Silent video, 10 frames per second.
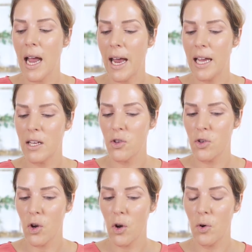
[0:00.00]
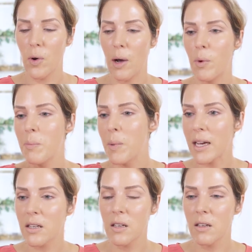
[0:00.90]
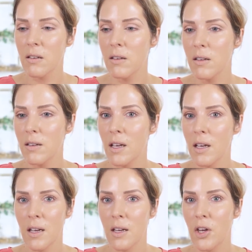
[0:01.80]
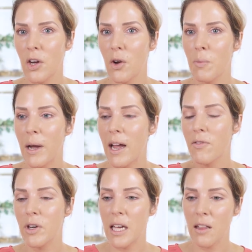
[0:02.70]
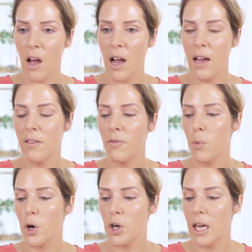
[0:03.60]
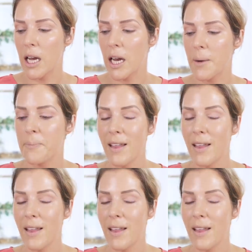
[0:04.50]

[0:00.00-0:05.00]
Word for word: And so I went back to, you know, my everyday life, working.